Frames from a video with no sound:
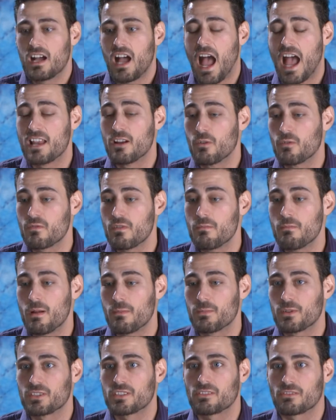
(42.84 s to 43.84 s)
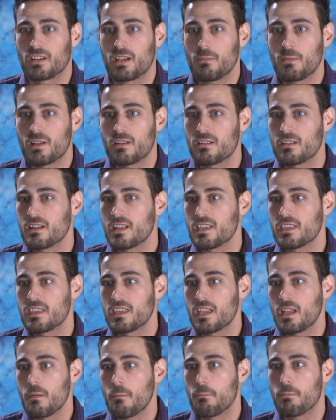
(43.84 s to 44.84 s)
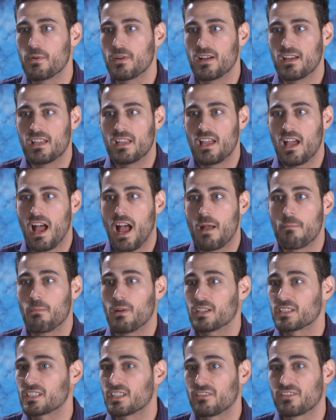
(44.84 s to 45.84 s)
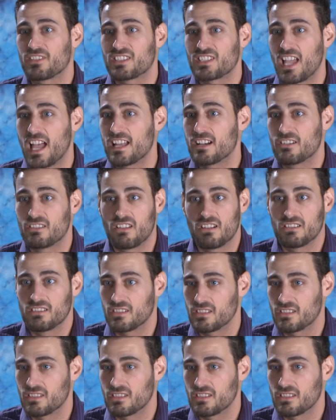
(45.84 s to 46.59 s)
I don't remember screaming or anything, but I must have said or done